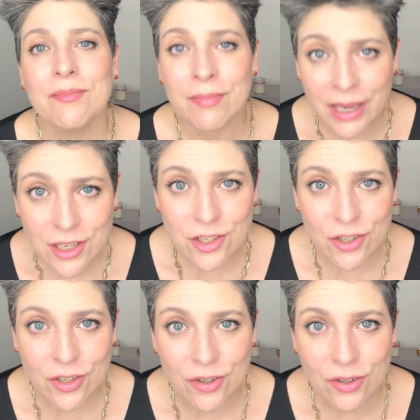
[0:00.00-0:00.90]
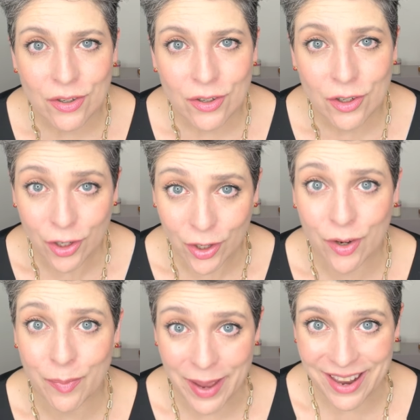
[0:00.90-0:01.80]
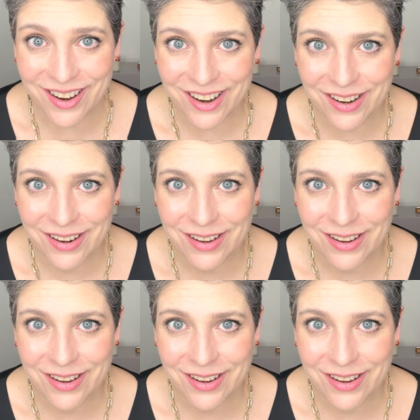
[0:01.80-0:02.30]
makes you look better,